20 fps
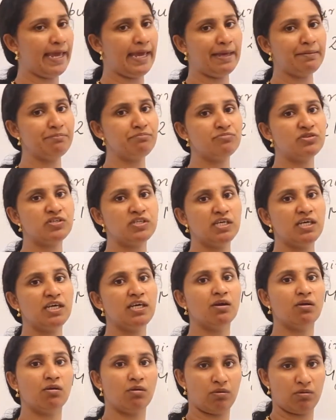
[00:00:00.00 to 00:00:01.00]

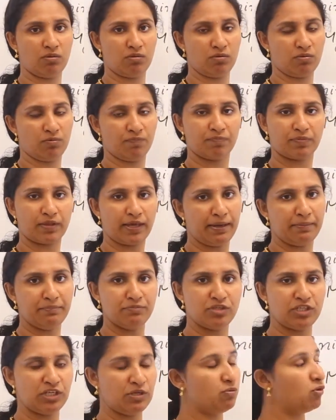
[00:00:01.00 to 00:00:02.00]
MgO.
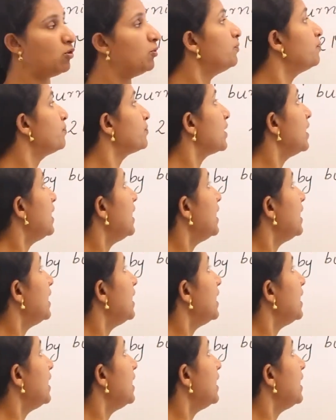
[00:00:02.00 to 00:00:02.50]
MgO.